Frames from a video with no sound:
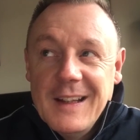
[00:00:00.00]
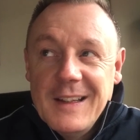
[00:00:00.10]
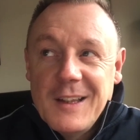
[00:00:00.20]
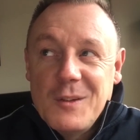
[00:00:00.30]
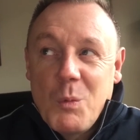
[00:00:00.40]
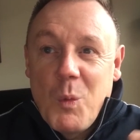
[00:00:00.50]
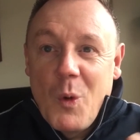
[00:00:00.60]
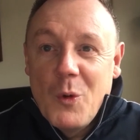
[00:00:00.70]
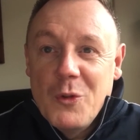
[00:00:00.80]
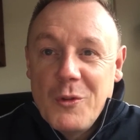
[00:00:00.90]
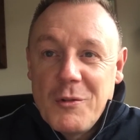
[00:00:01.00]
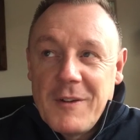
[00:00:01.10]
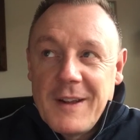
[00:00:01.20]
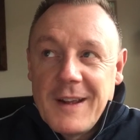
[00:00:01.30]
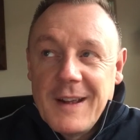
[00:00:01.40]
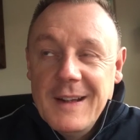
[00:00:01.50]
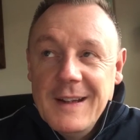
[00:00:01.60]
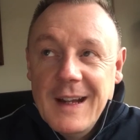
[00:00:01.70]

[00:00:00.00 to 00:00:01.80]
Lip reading: this wandering,